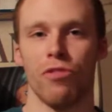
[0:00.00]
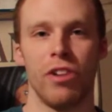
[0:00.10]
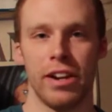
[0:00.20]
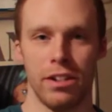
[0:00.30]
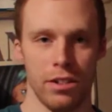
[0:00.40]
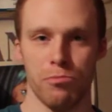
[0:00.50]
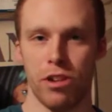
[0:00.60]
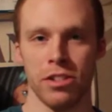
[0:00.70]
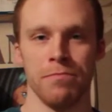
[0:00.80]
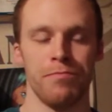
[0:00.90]
threat is
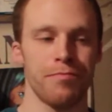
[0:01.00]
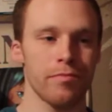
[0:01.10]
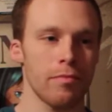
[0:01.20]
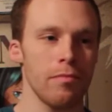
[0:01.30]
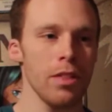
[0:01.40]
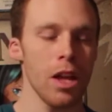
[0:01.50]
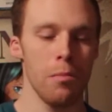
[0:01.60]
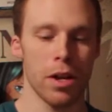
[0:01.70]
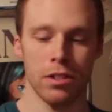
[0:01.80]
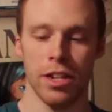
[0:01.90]
present,
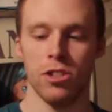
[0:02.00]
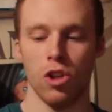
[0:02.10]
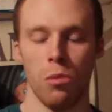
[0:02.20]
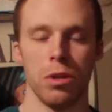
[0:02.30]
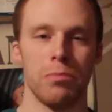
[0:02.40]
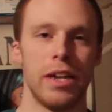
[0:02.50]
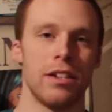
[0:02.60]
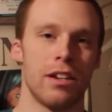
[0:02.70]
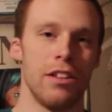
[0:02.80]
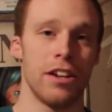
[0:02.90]
because these Yomas
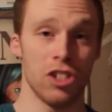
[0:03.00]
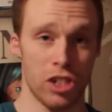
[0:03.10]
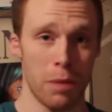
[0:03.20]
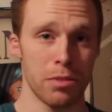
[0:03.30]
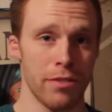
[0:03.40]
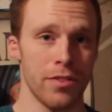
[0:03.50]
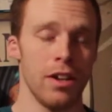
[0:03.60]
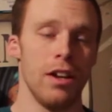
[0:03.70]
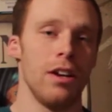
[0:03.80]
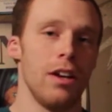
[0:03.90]
basically, they can shapeshift
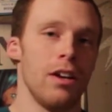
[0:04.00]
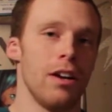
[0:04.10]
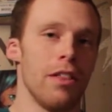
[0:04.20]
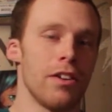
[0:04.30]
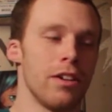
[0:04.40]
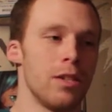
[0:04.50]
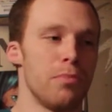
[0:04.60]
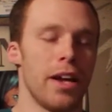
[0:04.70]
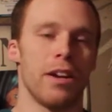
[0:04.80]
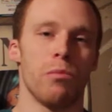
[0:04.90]
and they can
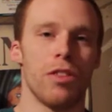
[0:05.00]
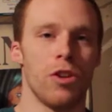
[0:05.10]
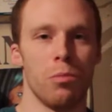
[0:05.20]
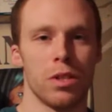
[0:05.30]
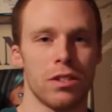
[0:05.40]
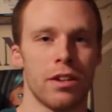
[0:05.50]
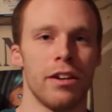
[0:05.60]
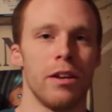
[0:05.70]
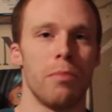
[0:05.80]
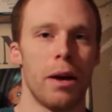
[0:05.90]
blend in with human
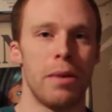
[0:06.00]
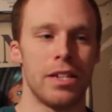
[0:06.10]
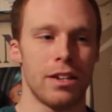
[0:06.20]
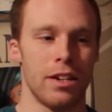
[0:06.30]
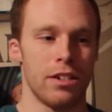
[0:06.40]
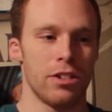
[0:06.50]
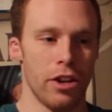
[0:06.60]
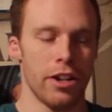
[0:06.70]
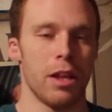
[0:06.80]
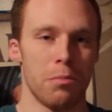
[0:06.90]
society by basically
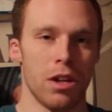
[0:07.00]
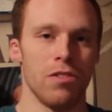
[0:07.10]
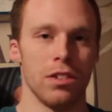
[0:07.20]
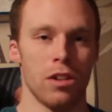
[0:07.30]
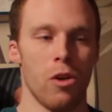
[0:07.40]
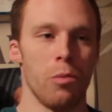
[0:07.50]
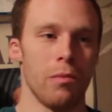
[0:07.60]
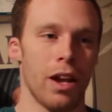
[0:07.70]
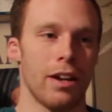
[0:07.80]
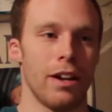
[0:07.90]
turning themselves into
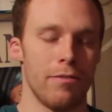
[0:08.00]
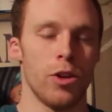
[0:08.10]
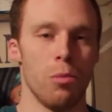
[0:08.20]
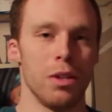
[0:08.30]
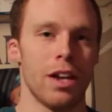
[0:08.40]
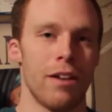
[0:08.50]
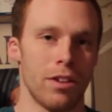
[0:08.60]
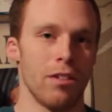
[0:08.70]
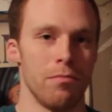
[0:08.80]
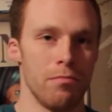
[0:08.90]
humans
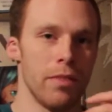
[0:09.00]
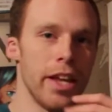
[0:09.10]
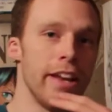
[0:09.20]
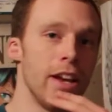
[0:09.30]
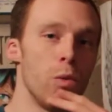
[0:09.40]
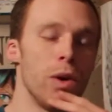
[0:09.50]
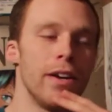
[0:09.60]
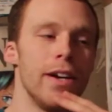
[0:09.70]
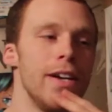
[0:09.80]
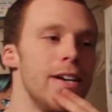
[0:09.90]
after eating one.
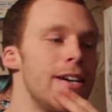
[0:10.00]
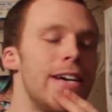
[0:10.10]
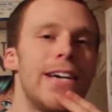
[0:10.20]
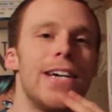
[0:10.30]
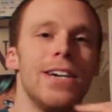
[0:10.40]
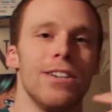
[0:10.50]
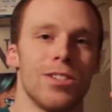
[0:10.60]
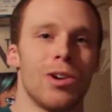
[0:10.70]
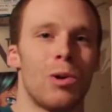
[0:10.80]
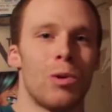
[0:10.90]

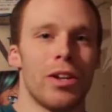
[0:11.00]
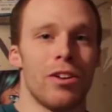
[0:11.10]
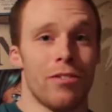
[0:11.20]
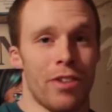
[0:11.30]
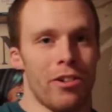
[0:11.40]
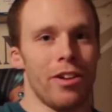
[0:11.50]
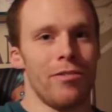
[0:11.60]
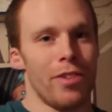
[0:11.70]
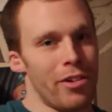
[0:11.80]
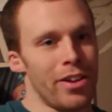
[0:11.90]
So they're very,
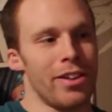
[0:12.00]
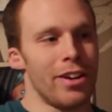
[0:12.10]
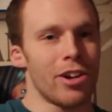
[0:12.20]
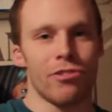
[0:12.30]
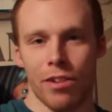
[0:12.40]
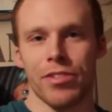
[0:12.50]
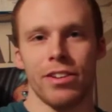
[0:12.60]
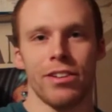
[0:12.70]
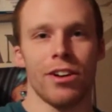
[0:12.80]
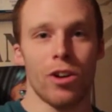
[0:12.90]
very
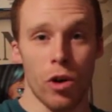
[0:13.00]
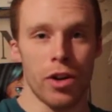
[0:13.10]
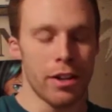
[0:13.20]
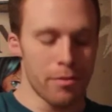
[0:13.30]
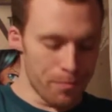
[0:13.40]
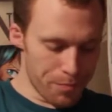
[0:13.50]
crafty and cunning.